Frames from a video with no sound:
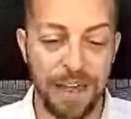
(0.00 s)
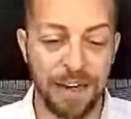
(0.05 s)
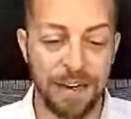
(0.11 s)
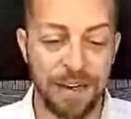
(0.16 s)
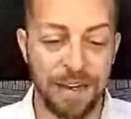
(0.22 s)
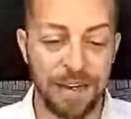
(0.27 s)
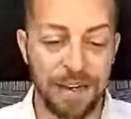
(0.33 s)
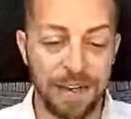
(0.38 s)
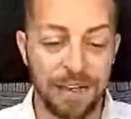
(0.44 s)

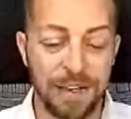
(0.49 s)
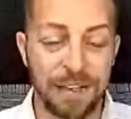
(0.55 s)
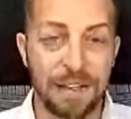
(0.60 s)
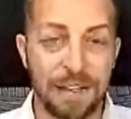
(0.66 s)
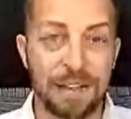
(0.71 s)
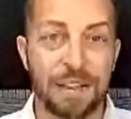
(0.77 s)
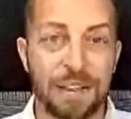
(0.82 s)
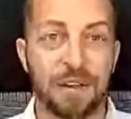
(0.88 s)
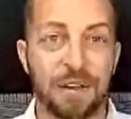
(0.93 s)
that
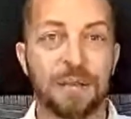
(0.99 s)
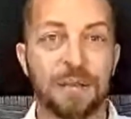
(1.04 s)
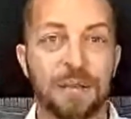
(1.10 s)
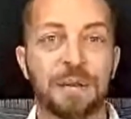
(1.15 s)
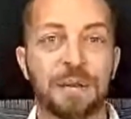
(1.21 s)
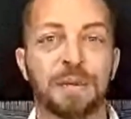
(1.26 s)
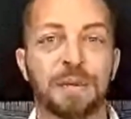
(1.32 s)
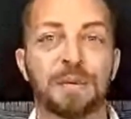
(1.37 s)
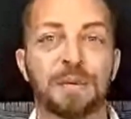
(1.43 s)
the
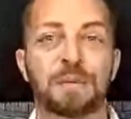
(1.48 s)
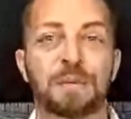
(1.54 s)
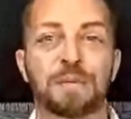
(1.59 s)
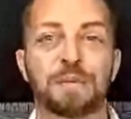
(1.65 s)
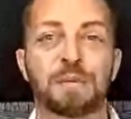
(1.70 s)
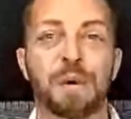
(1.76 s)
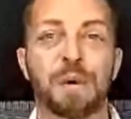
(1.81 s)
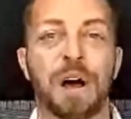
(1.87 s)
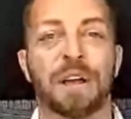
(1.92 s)

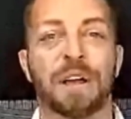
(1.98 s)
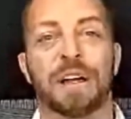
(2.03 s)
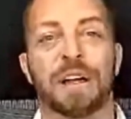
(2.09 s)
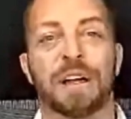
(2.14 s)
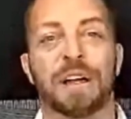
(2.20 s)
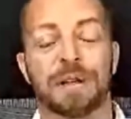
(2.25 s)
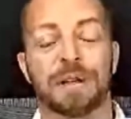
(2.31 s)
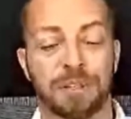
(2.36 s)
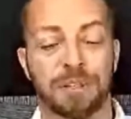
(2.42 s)
well,
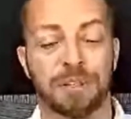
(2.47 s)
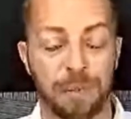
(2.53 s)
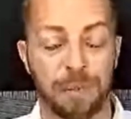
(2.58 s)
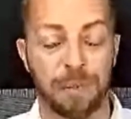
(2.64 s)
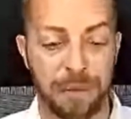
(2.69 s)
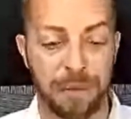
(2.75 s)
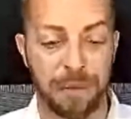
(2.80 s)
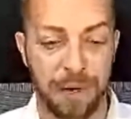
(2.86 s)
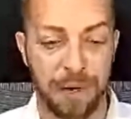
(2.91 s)
I mean, there's so
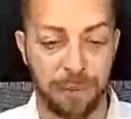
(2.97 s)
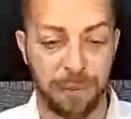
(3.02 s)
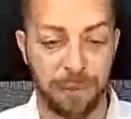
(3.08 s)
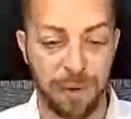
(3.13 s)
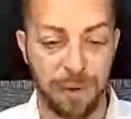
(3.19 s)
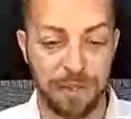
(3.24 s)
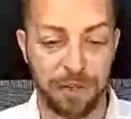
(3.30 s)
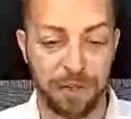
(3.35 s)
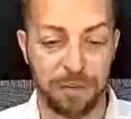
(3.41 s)
many bigger
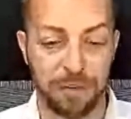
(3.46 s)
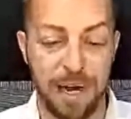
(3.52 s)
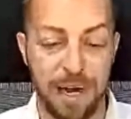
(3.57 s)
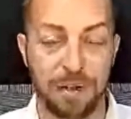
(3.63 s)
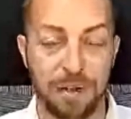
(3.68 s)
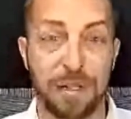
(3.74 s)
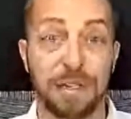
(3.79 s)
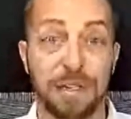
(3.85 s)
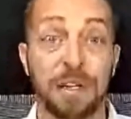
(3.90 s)
points
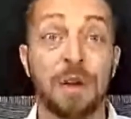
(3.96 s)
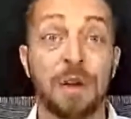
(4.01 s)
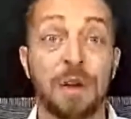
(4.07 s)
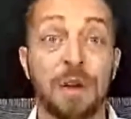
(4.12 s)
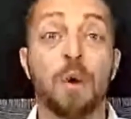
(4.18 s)
around this,